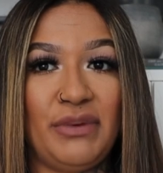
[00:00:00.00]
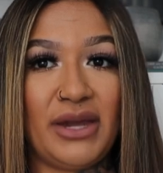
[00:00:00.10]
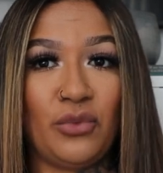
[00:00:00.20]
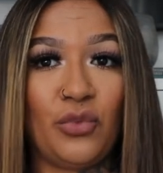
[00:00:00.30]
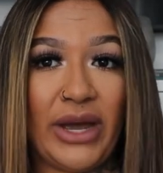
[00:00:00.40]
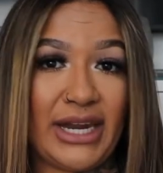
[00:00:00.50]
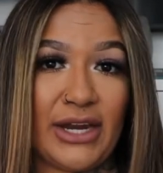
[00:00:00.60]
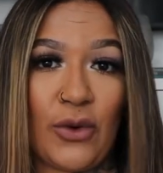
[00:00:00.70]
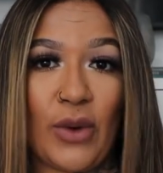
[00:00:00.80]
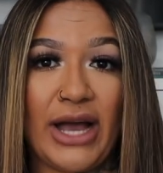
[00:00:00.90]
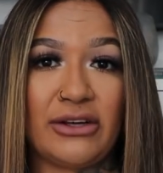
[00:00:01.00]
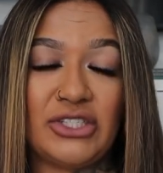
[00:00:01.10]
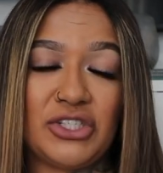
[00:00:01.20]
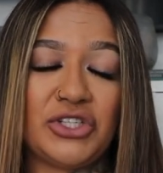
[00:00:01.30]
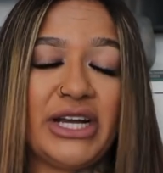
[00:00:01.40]
been waiting a while
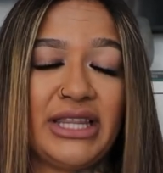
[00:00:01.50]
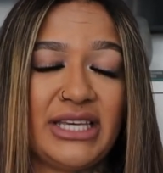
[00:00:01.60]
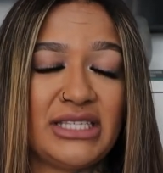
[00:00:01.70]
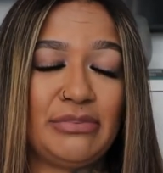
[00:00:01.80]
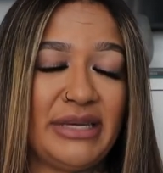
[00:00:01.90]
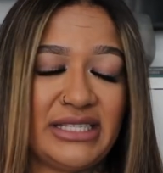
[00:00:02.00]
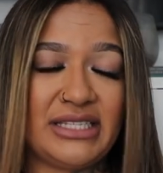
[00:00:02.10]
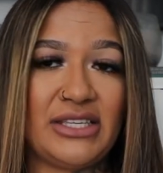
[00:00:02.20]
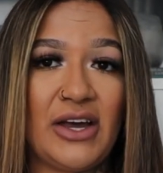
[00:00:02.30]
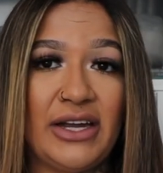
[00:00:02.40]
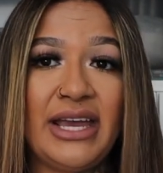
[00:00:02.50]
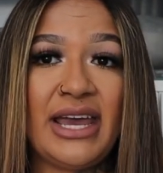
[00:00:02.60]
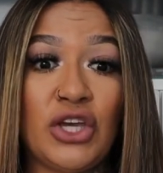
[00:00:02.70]
to try these pieces on.